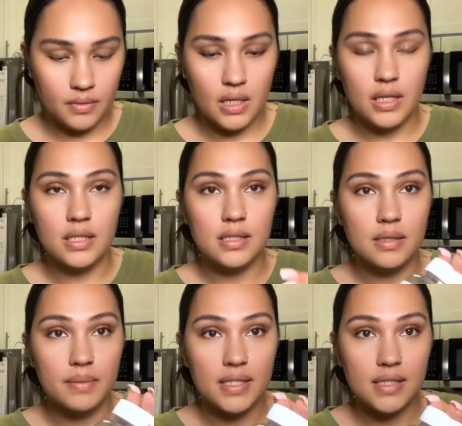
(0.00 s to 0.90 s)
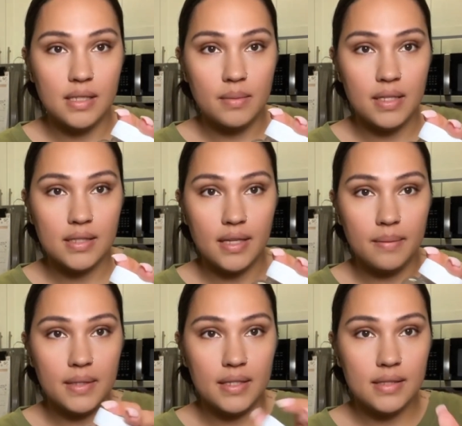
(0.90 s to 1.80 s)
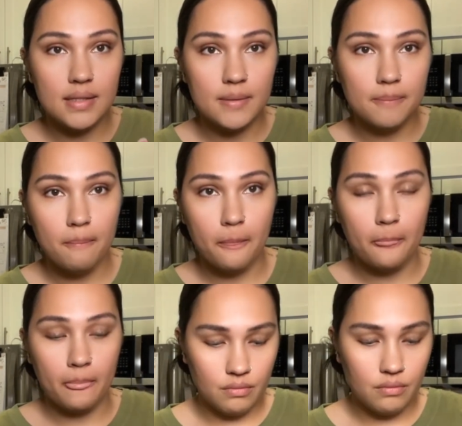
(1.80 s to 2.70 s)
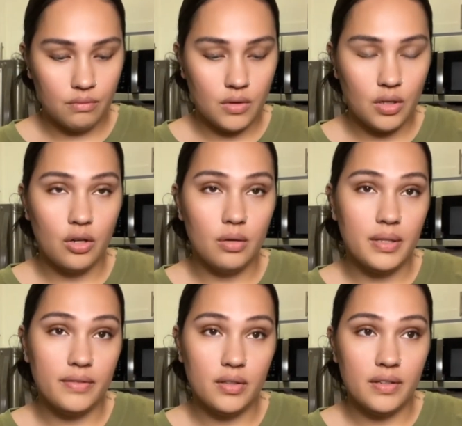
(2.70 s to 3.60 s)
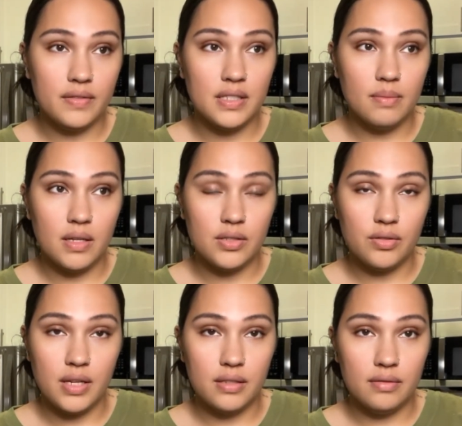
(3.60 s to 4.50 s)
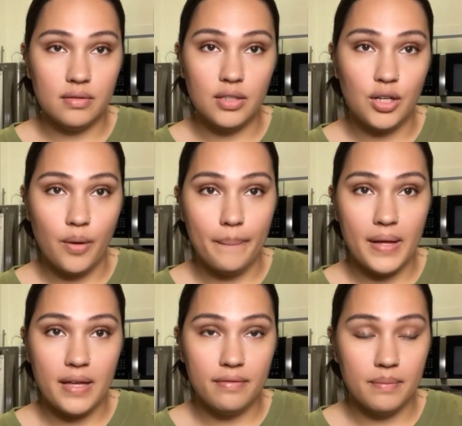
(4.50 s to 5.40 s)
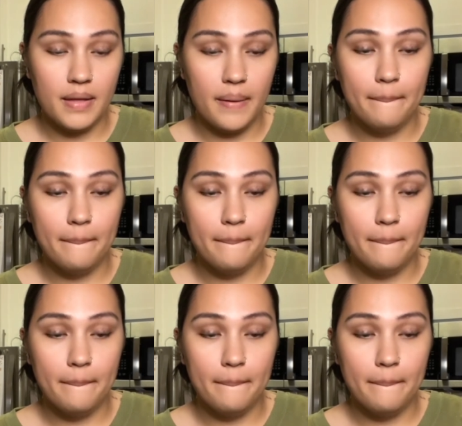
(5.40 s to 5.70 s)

And this is my sea moss gummies. Herbalife don't have sea moss, so I buy it from them.